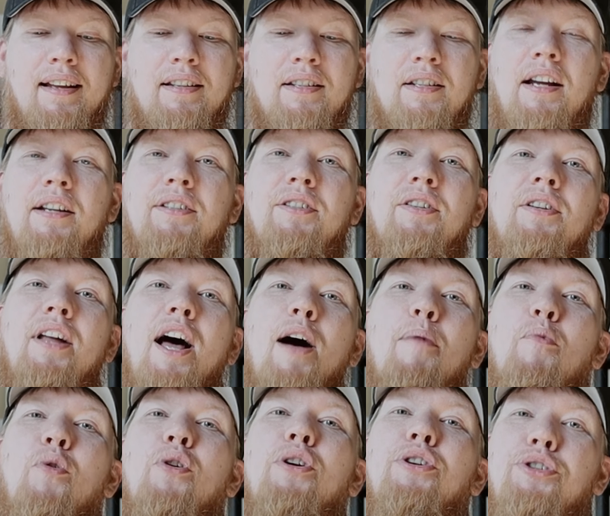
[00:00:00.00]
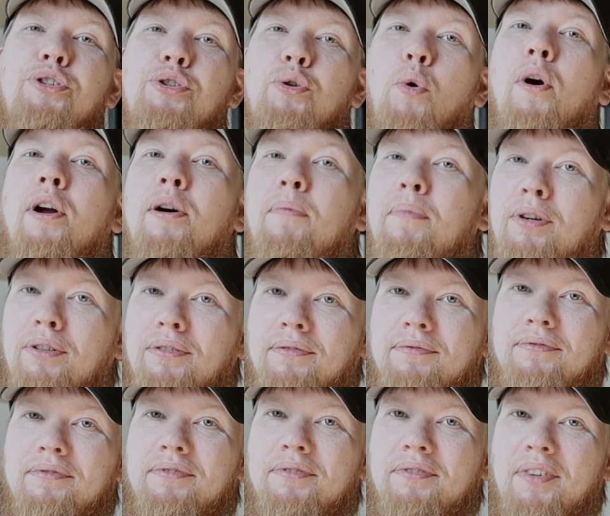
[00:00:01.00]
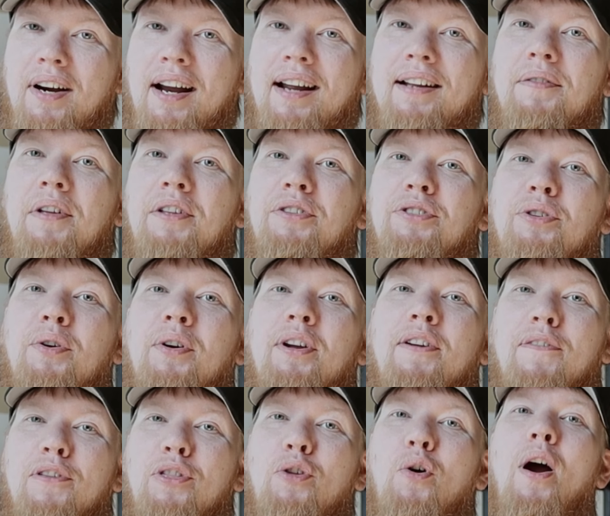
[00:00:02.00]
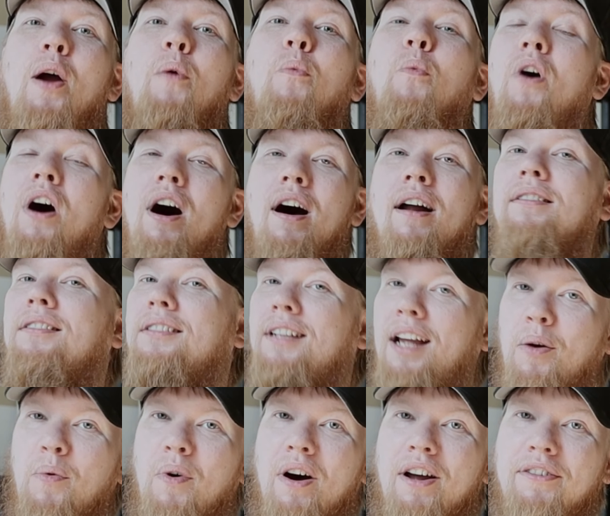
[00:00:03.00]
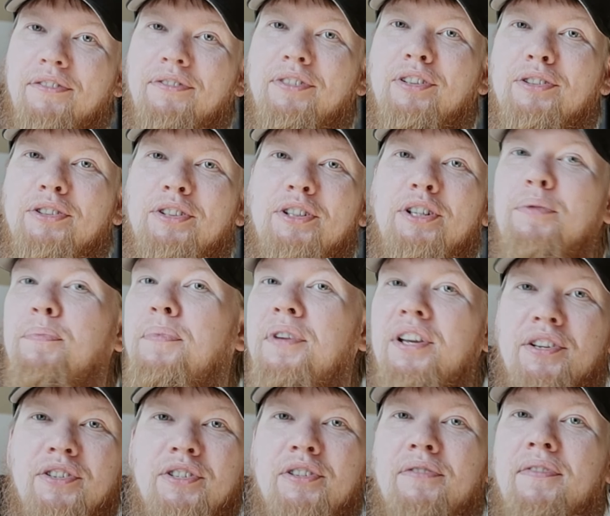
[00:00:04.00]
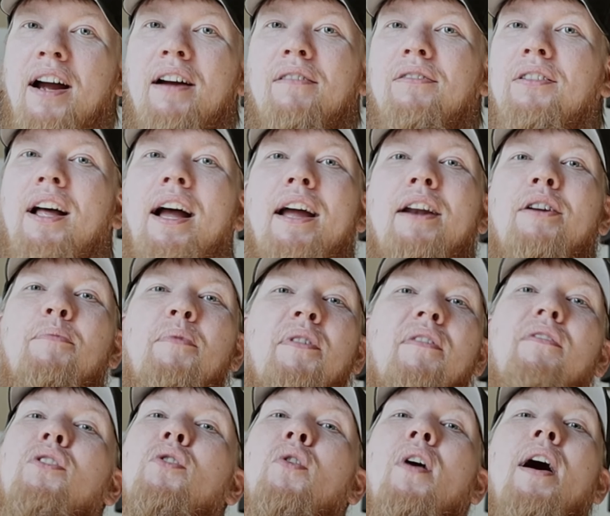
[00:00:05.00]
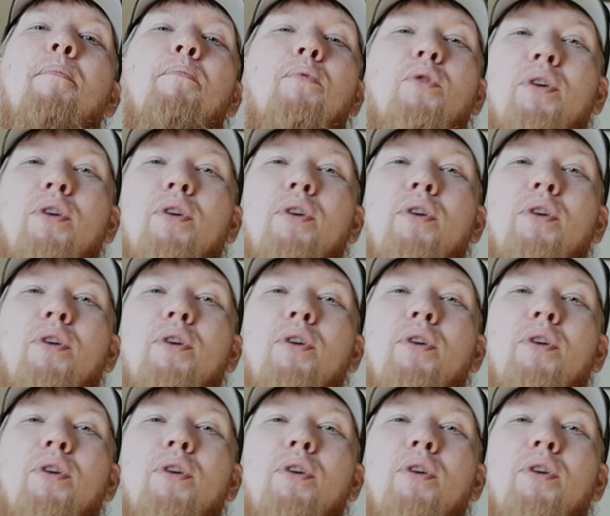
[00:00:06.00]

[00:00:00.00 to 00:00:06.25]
it's, it's a lot more enjoyable, right? And so even though I want a water filter to be a survival item, even though I